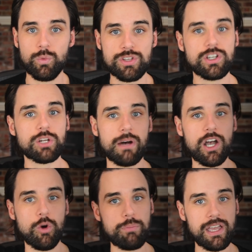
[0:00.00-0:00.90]
Well, you can go to my
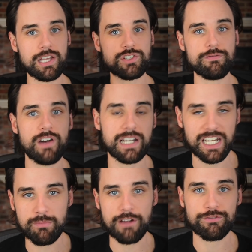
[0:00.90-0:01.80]
homepage and find
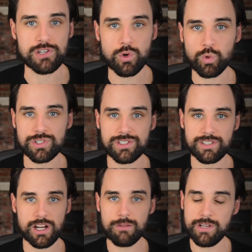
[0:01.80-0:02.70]
any of my free courses
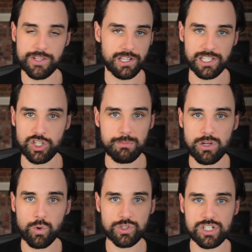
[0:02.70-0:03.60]
there. They're like Udemy
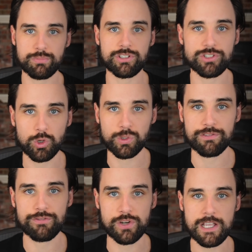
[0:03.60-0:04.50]
courses, but they're totally
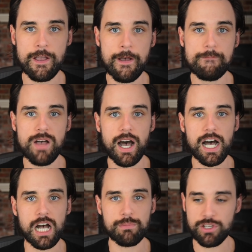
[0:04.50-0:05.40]
free.
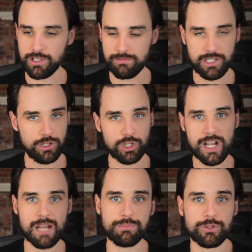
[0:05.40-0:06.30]
You can, learn
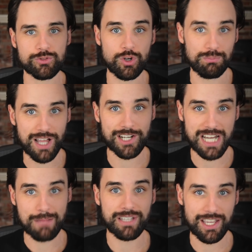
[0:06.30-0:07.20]
how to build your own
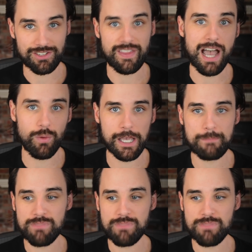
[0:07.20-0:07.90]
blockchain application that way.